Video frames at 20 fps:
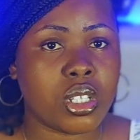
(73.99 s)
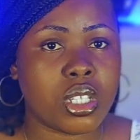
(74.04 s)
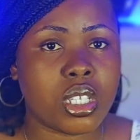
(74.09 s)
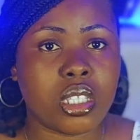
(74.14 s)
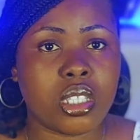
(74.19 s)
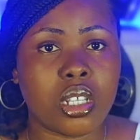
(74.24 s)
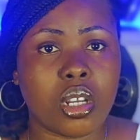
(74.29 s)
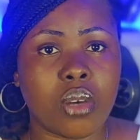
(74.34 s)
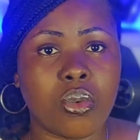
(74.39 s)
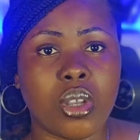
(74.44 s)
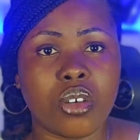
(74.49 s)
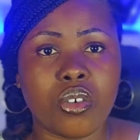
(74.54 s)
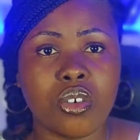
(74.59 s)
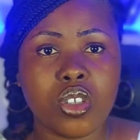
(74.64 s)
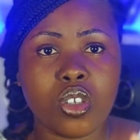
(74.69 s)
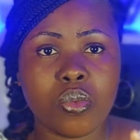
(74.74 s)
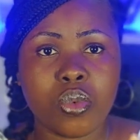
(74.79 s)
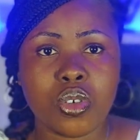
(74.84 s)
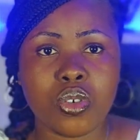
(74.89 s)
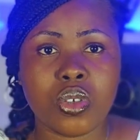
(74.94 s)
Now we are going to be
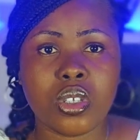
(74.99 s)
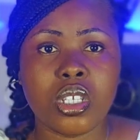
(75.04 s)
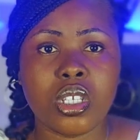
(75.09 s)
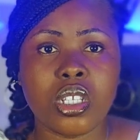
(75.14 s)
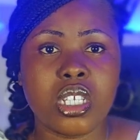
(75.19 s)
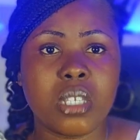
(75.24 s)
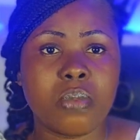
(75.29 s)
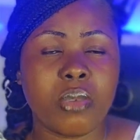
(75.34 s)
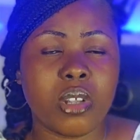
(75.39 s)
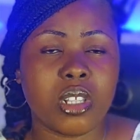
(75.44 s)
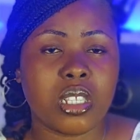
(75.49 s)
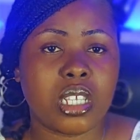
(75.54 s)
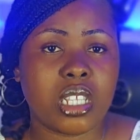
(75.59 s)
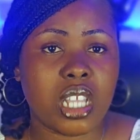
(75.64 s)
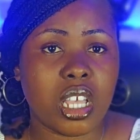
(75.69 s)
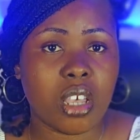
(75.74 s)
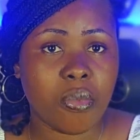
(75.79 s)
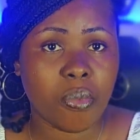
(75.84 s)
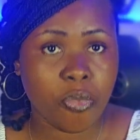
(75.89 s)
using this particular